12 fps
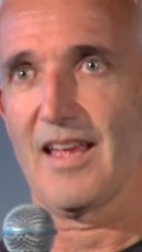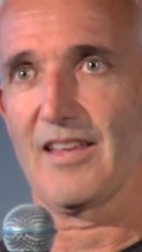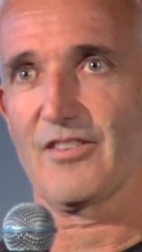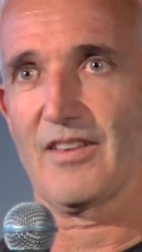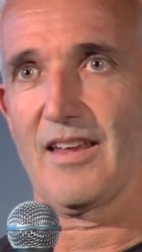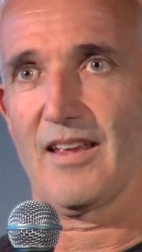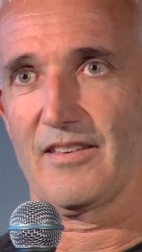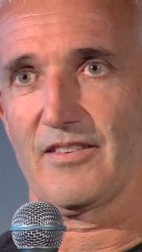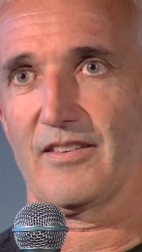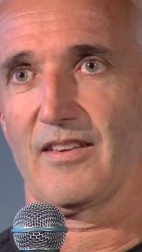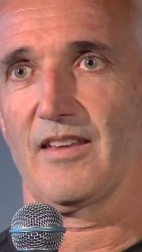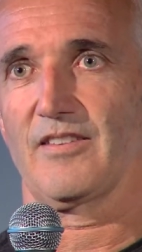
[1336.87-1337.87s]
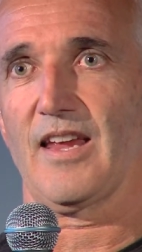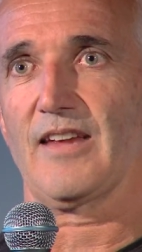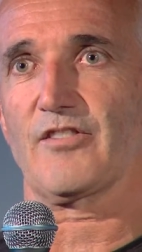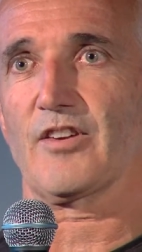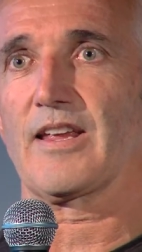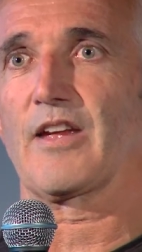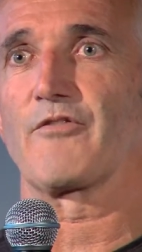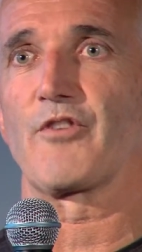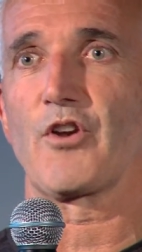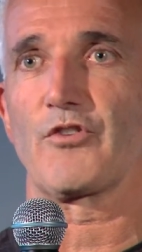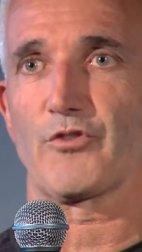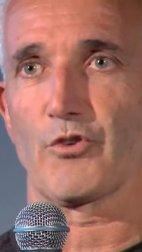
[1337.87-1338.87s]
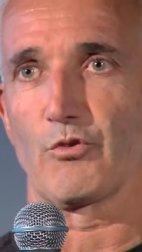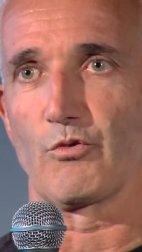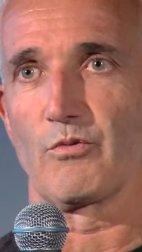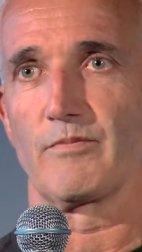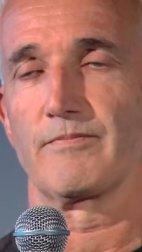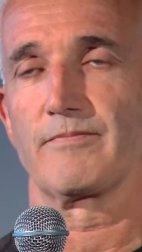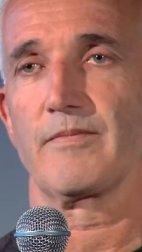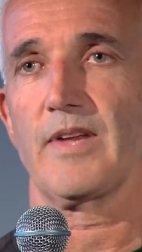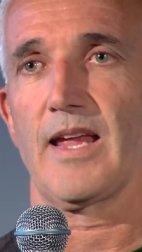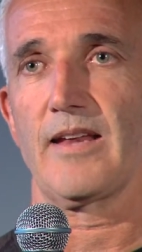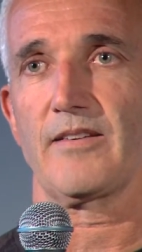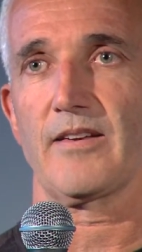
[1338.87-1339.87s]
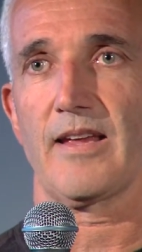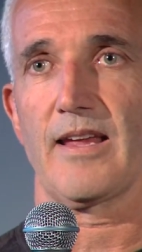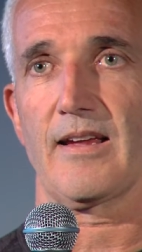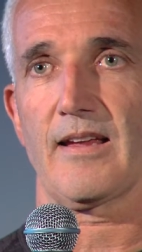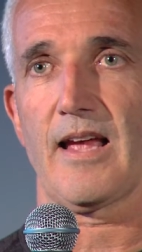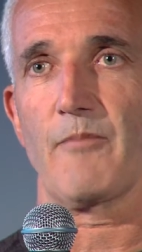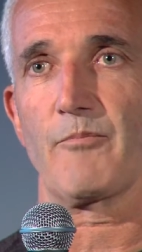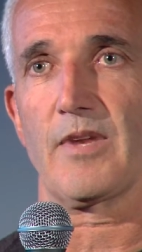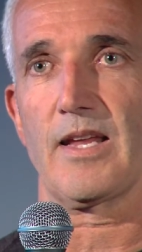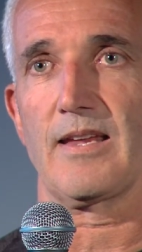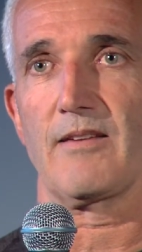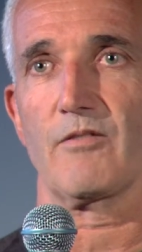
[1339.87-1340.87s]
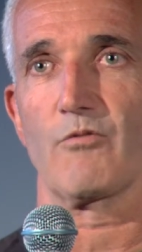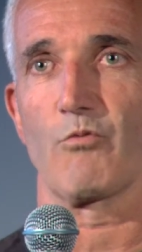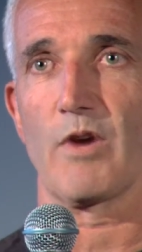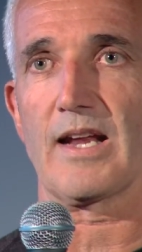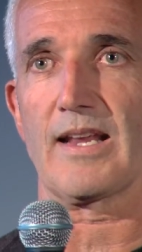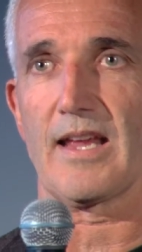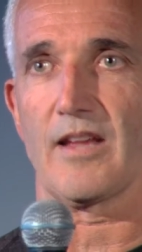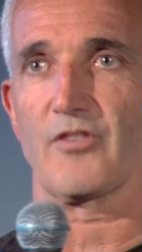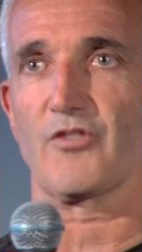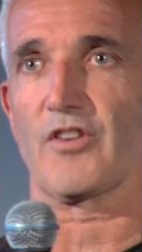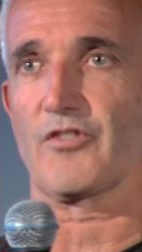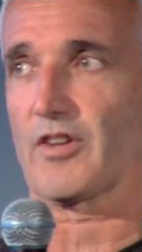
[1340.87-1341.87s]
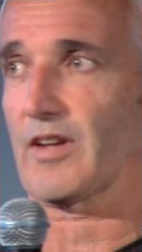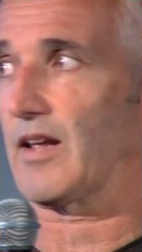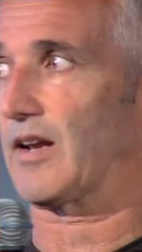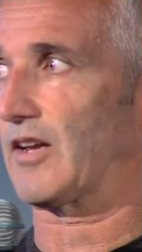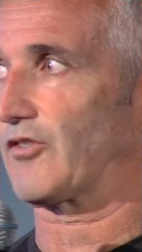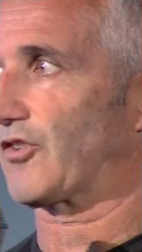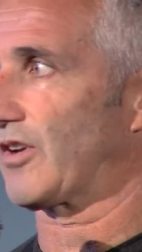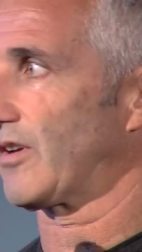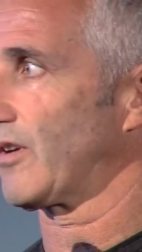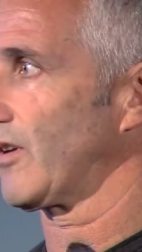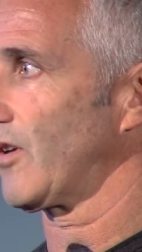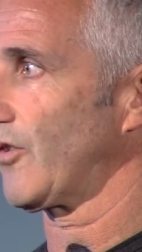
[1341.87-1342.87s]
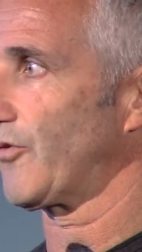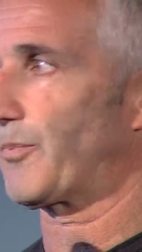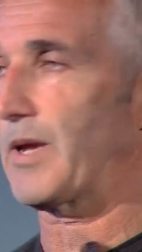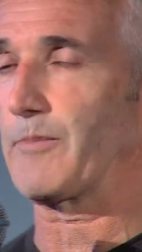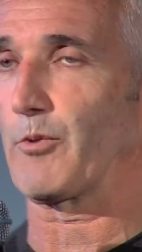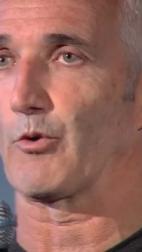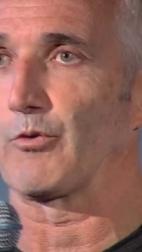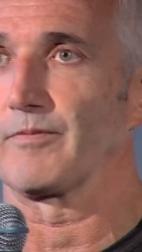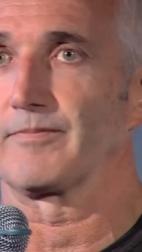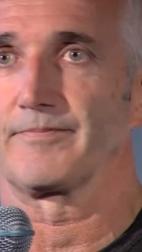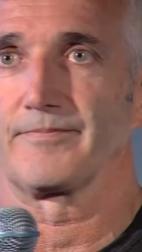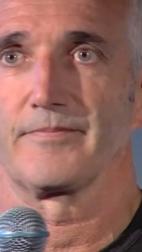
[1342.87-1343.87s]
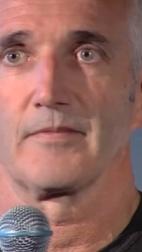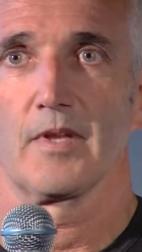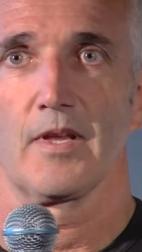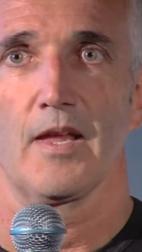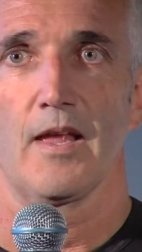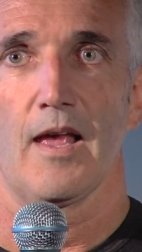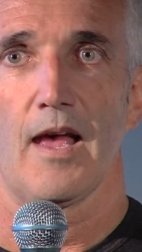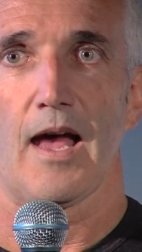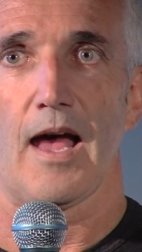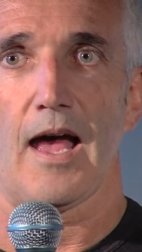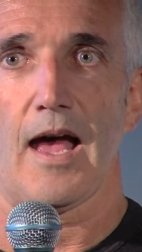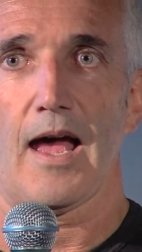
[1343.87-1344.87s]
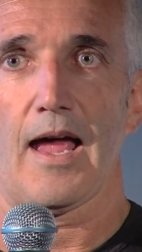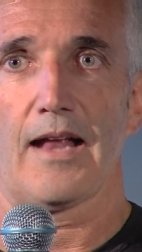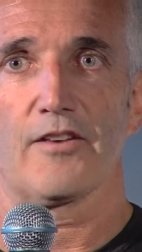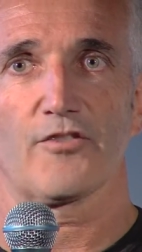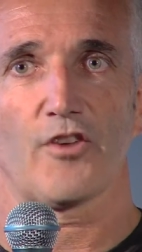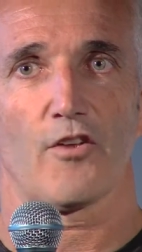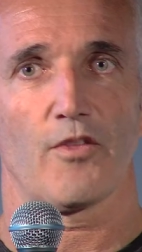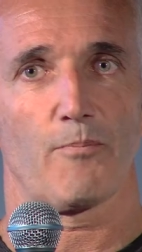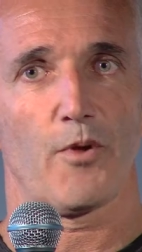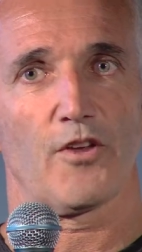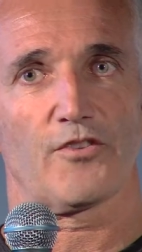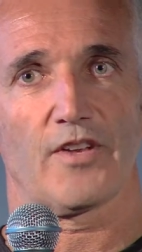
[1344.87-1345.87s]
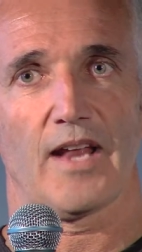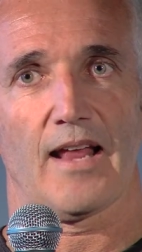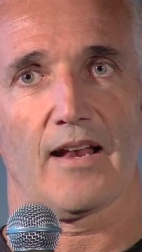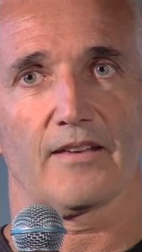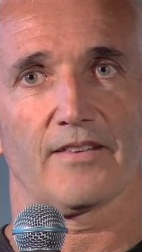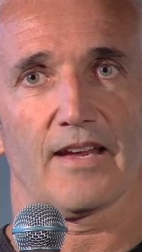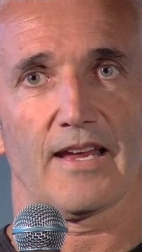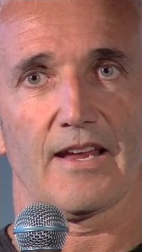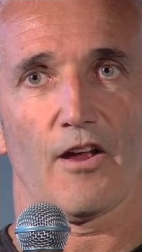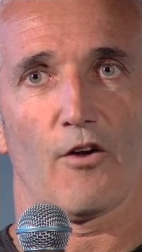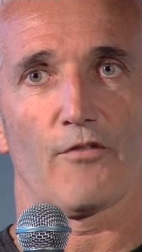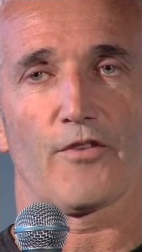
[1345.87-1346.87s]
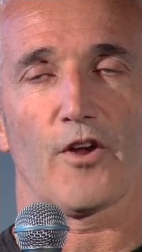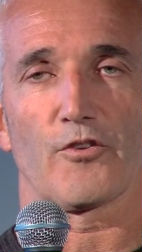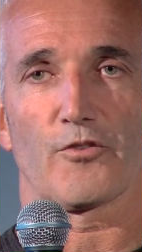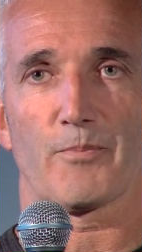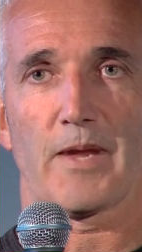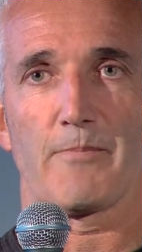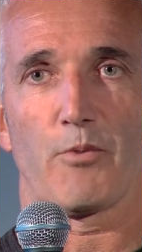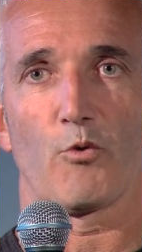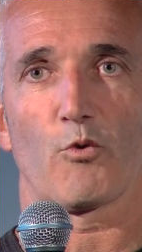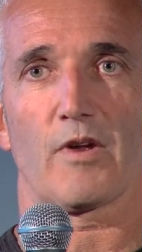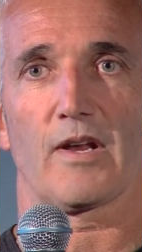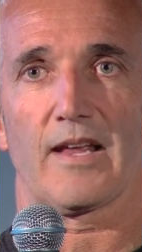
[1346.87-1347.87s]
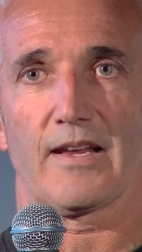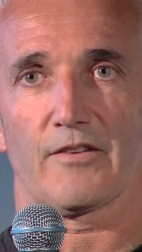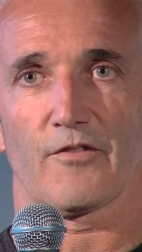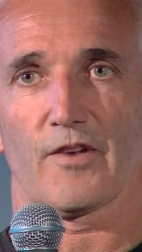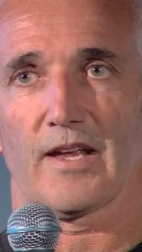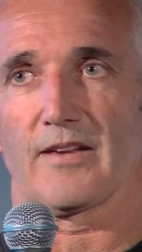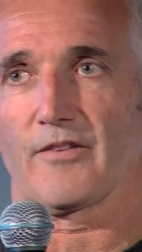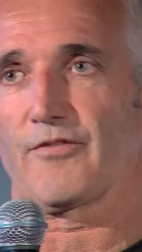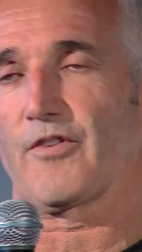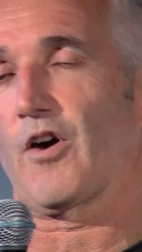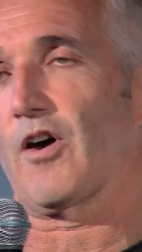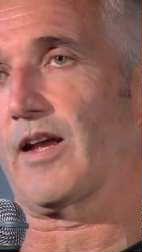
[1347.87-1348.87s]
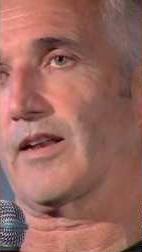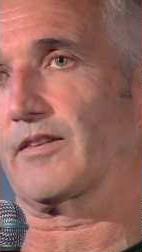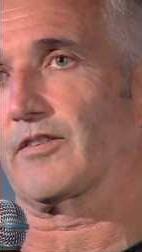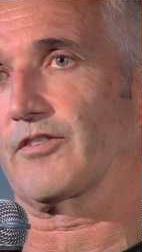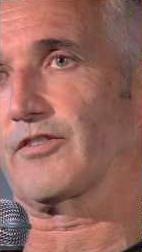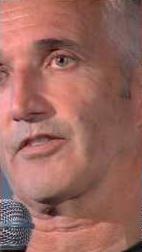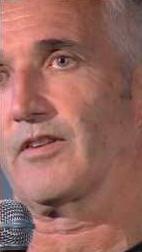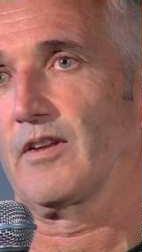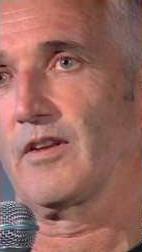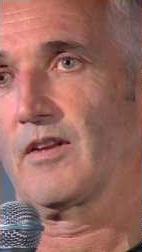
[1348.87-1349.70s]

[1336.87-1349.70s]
is, is, is actually a virtual entity. A company really is just a collection of people. Uh, and so the personality of those people collectively defines